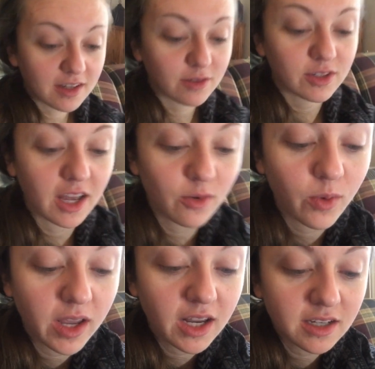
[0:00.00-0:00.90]
was kind of
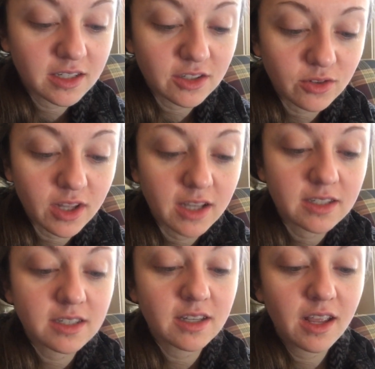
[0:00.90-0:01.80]
waiting to do
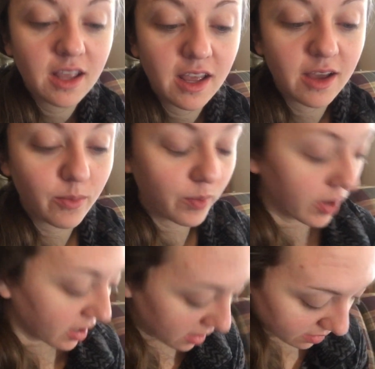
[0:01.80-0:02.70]
this,
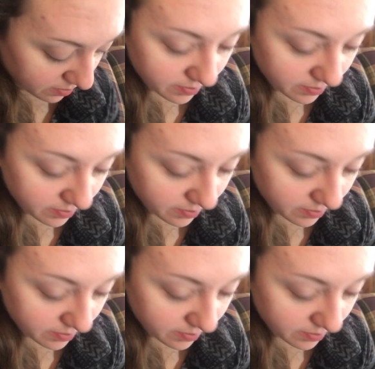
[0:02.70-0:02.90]
but